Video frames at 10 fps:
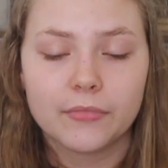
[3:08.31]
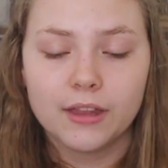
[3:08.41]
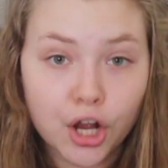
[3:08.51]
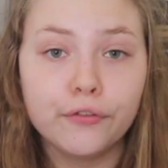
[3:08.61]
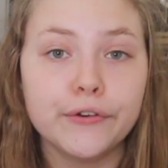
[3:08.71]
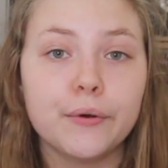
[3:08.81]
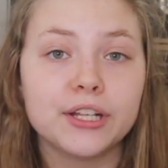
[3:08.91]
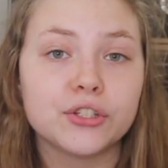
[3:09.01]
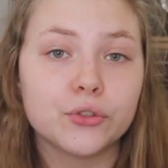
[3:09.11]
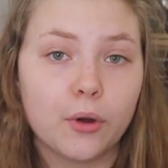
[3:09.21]
Tofu
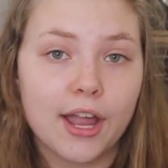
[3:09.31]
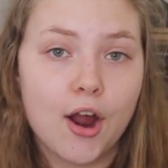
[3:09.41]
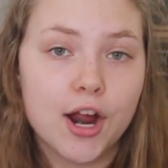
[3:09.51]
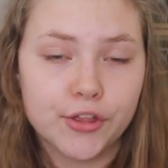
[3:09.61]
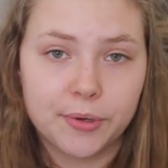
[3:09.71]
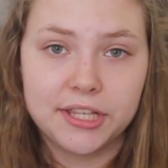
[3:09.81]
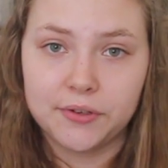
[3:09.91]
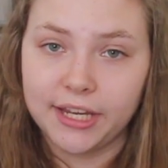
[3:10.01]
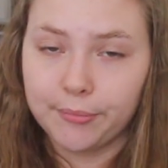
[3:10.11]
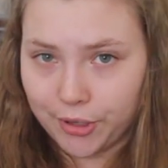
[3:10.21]
and soy are other ways
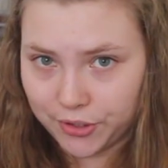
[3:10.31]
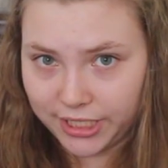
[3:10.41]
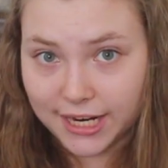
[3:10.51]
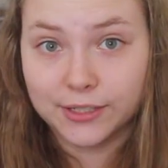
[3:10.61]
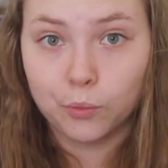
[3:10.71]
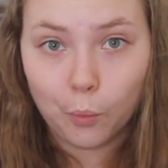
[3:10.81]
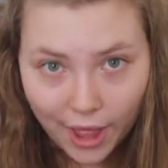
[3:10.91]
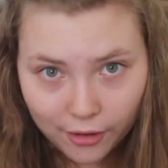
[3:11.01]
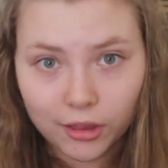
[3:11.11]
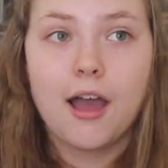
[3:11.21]
you can get protein as well,